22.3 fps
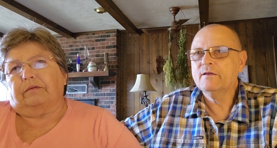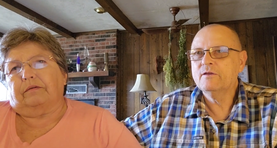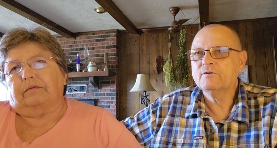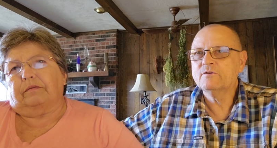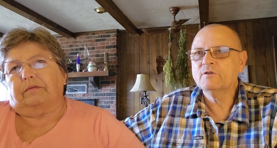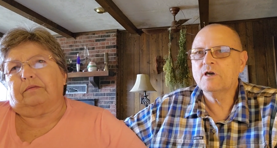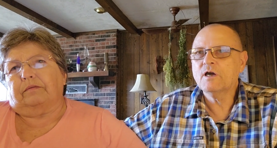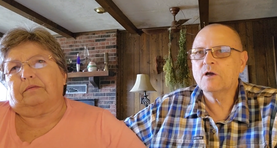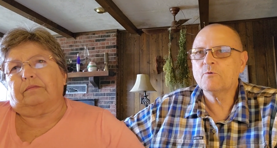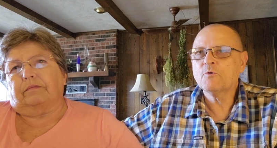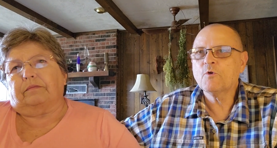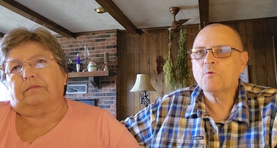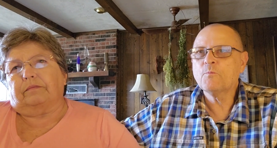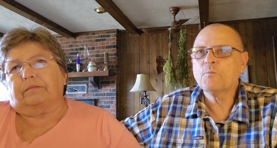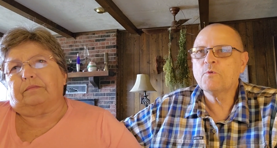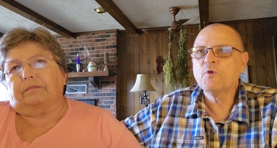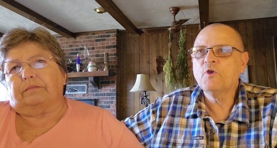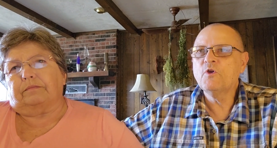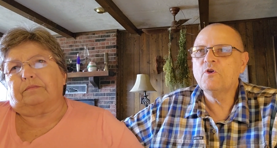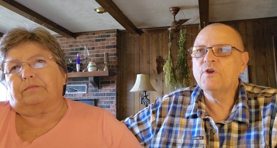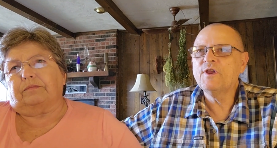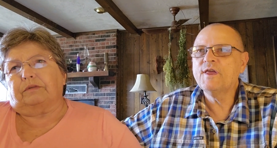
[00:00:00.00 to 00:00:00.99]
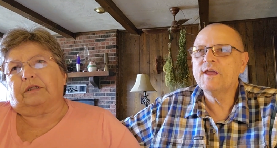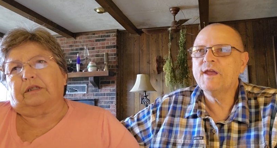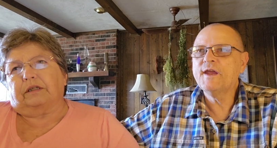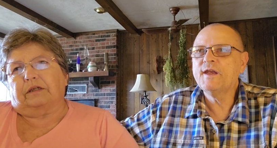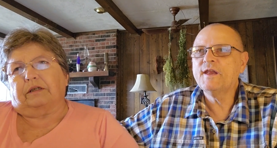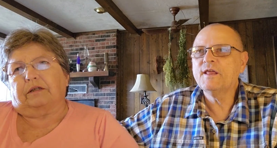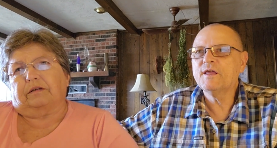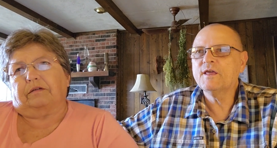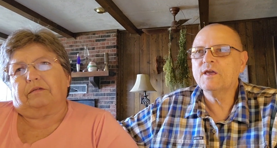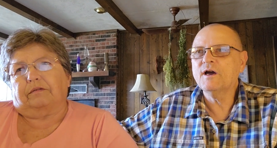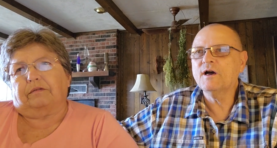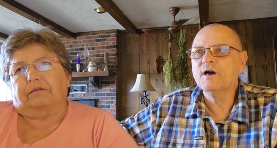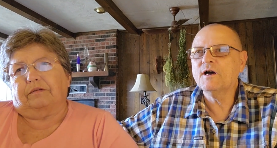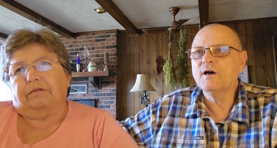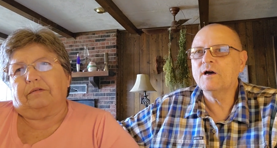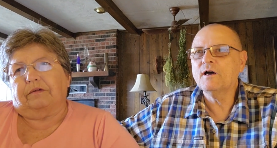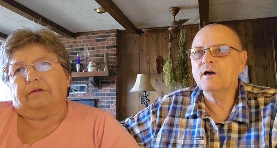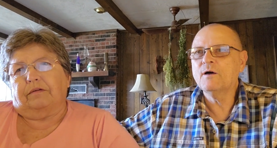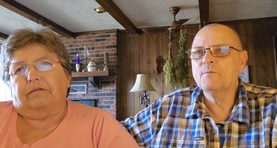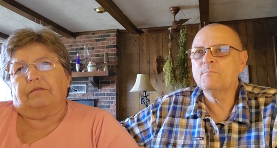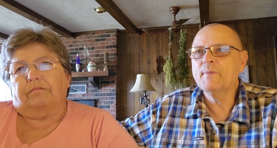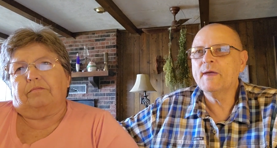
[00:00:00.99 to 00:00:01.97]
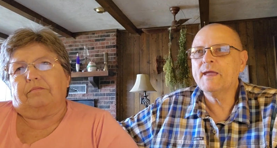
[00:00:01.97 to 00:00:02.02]
Speaker 1: is not repudiating God,
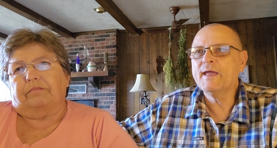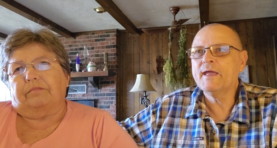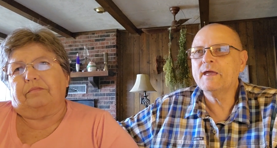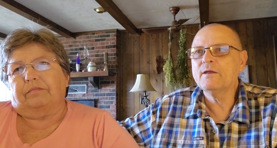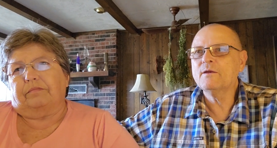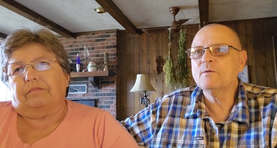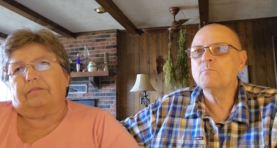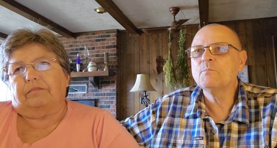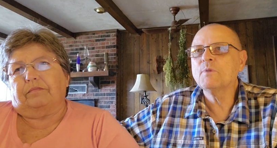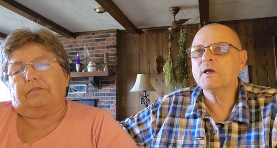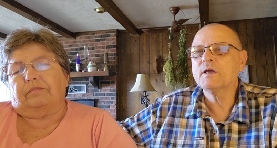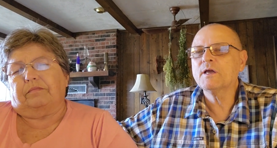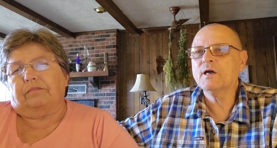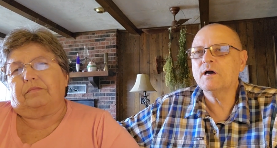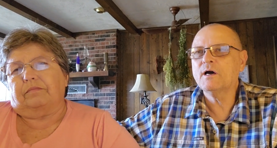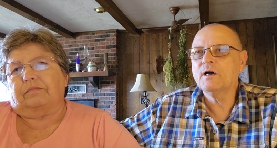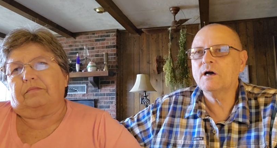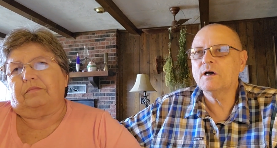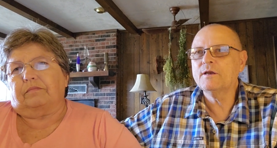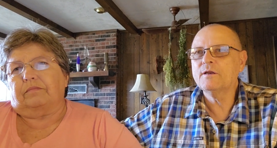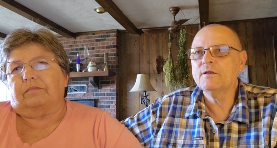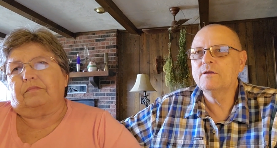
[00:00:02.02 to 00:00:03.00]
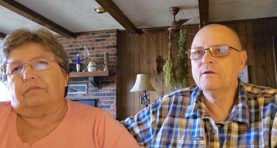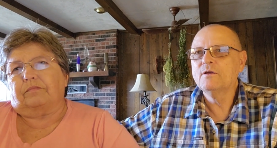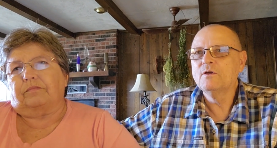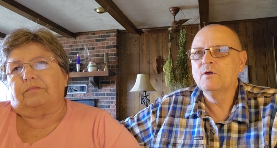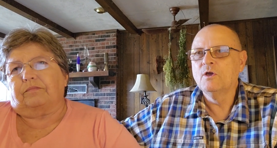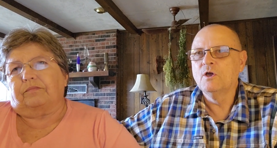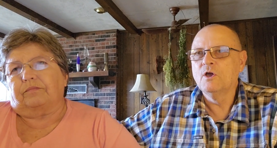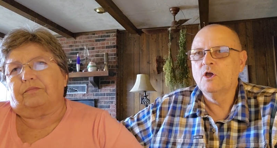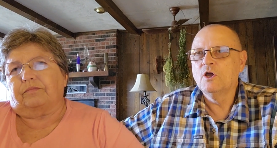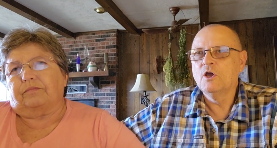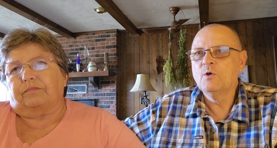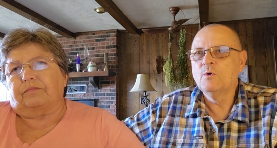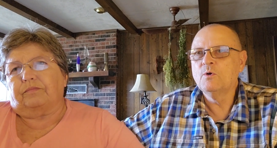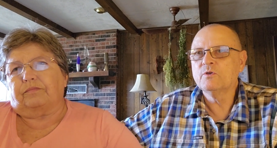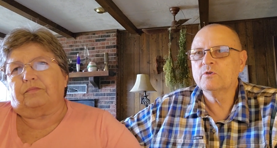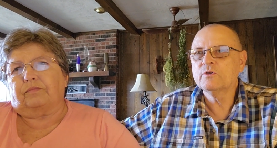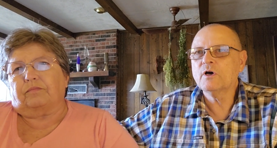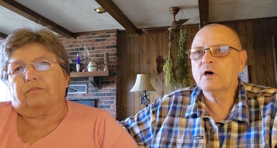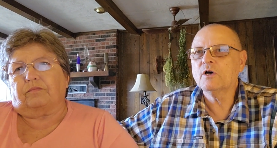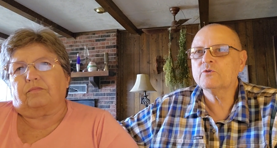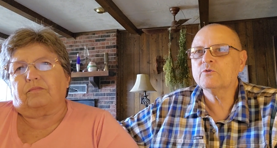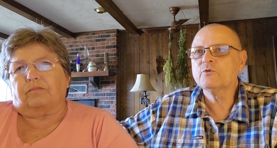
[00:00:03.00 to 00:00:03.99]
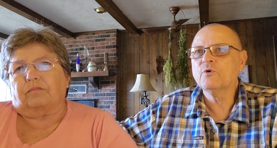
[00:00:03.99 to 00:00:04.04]
uh, man, but God, who has
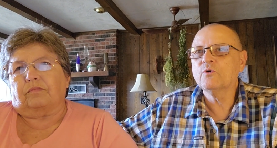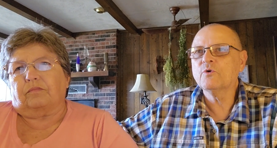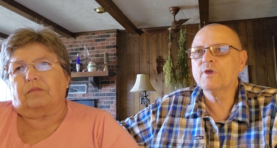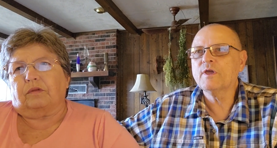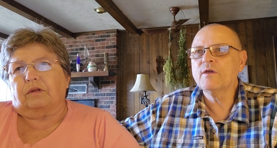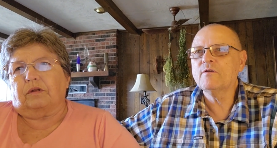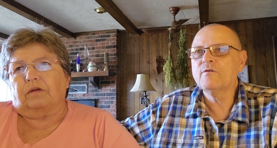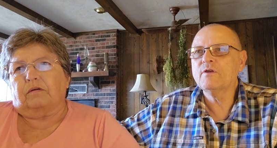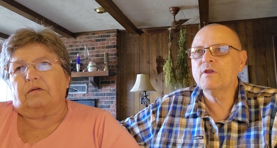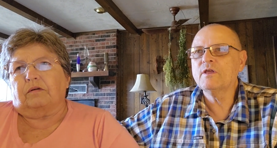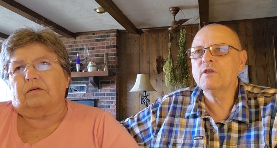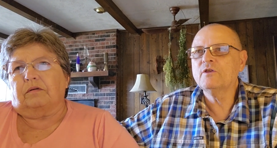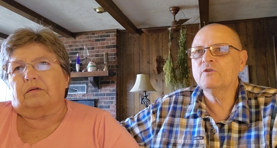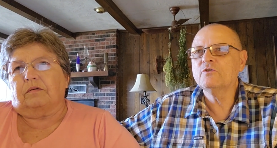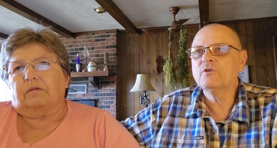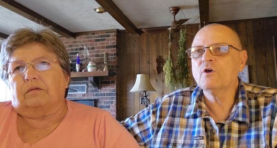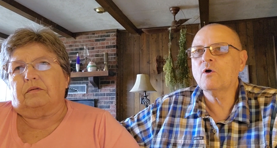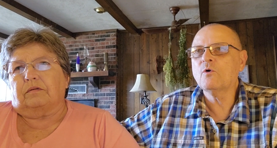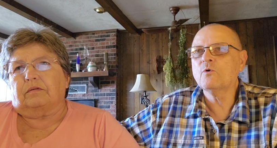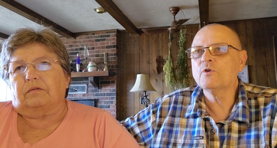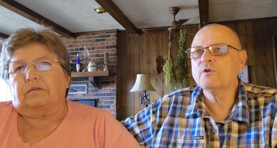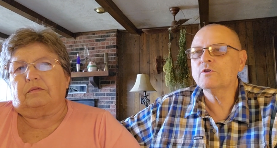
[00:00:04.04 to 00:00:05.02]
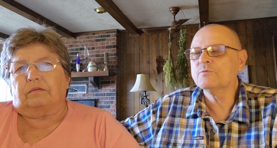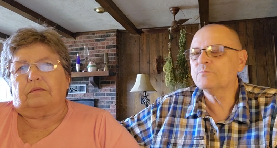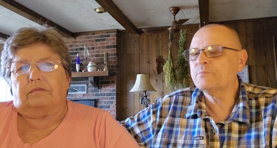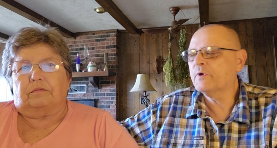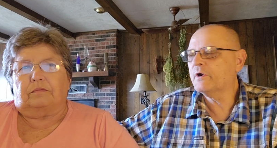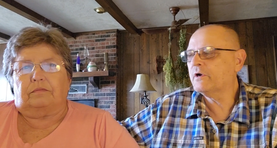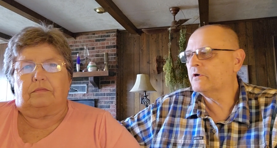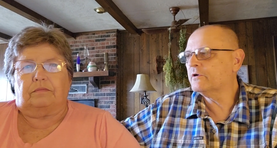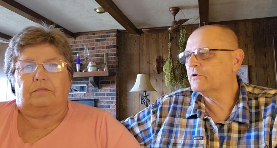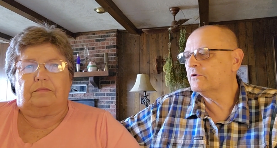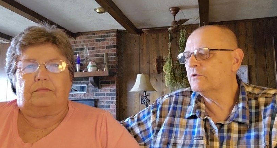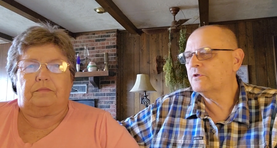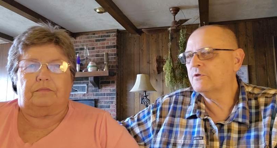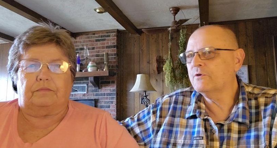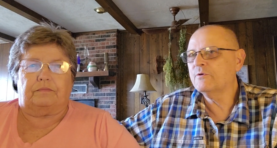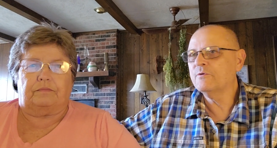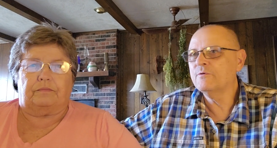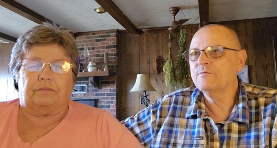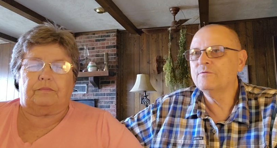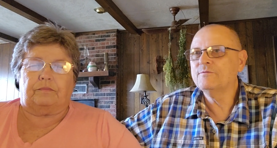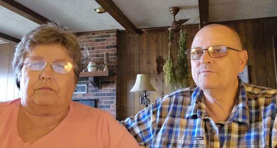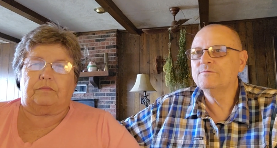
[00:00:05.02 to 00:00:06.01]
also given His Holy Spirit to you.